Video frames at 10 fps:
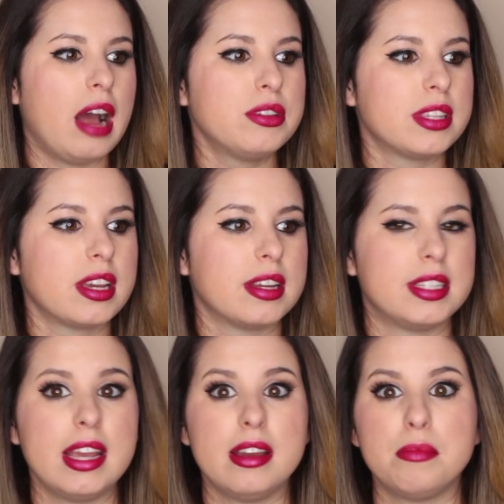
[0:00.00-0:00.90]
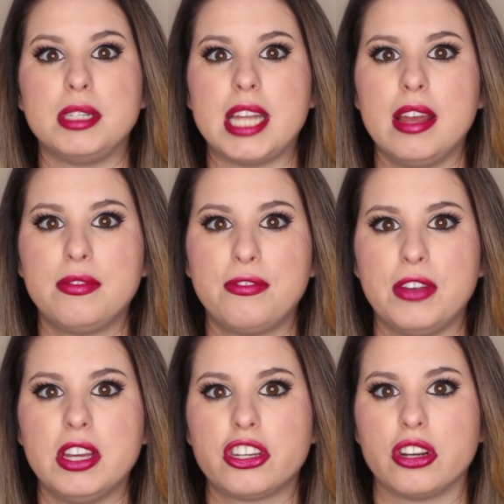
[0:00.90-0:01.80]
I was like a damn dead
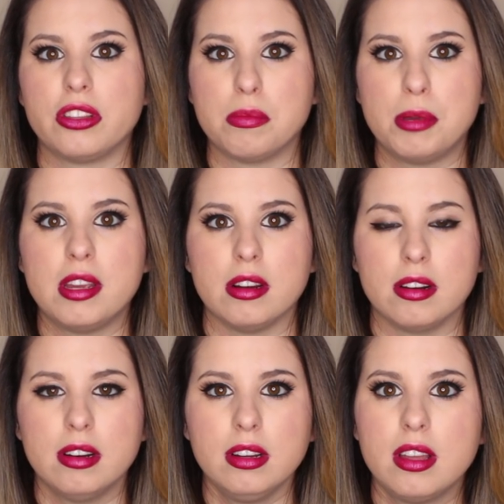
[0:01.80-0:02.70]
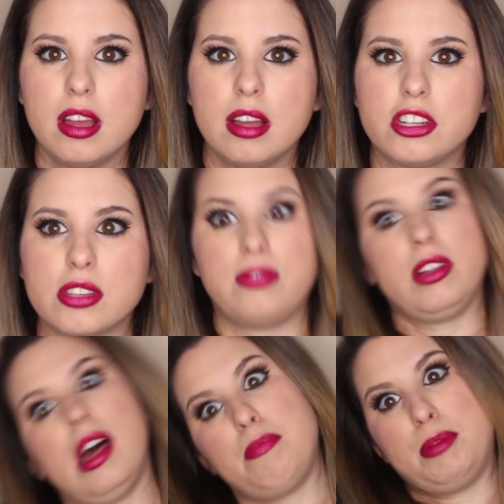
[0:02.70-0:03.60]
fish on the pier, just
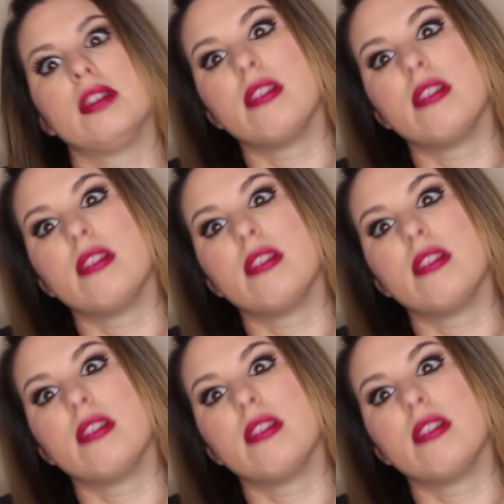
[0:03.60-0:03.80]
flopping